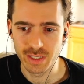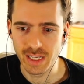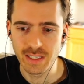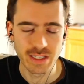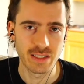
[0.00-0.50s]

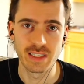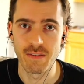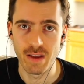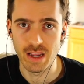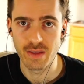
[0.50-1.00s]
Izzet doesn't
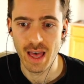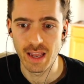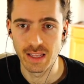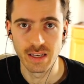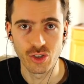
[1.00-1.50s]
have any of
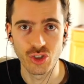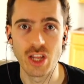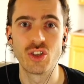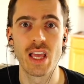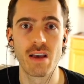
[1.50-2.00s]
that. In
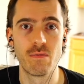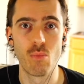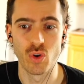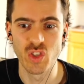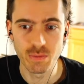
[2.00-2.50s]
exchange, they have
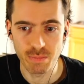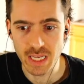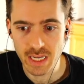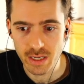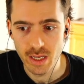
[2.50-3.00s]
more
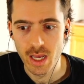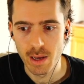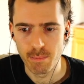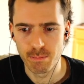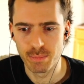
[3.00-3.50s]
speed,
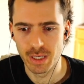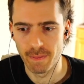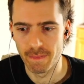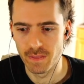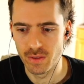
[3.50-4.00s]

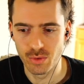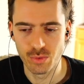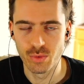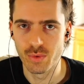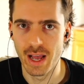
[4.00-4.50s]
but
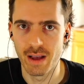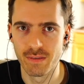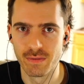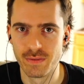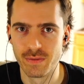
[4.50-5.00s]
you
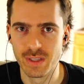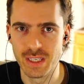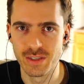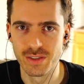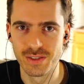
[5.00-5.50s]
have
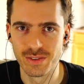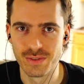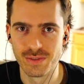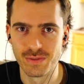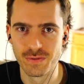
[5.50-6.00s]
these
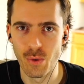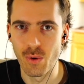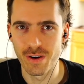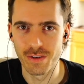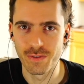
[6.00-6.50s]

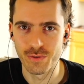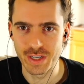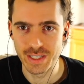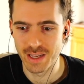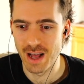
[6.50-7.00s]
4
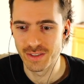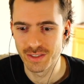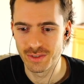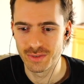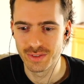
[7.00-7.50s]
free
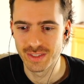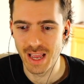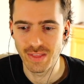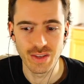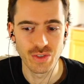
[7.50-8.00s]
Solitudes
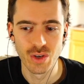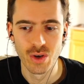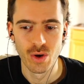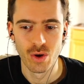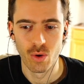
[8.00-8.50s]
and these
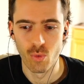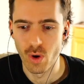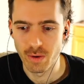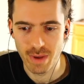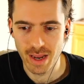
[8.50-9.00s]

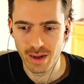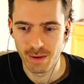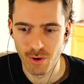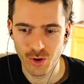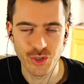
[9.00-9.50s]
1 mana
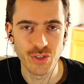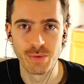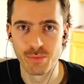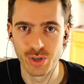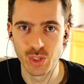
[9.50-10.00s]
Marches
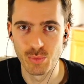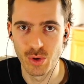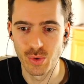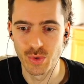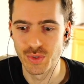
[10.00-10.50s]
and
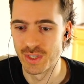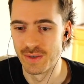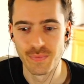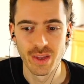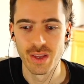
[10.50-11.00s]
Prismos,
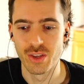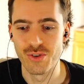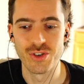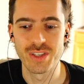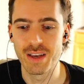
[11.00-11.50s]
and you
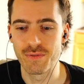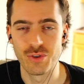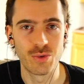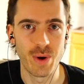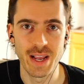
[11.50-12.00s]
just have
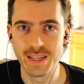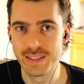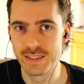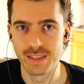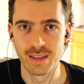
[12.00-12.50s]
good ways
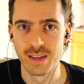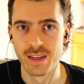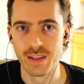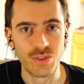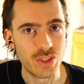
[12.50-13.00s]
to
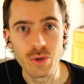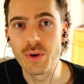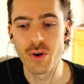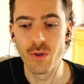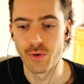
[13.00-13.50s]
deal
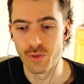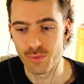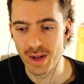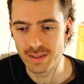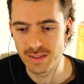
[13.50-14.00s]
with all their
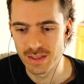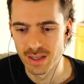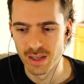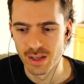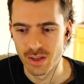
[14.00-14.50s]
threats.
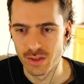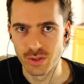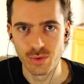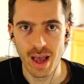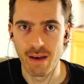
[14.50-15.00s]

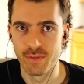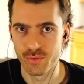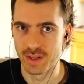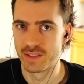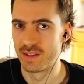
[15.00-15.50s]
You have
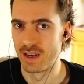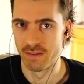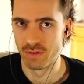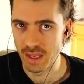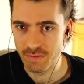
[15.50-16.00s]
threats that
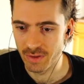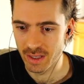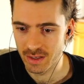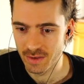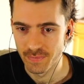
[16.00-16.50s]
have lifelink.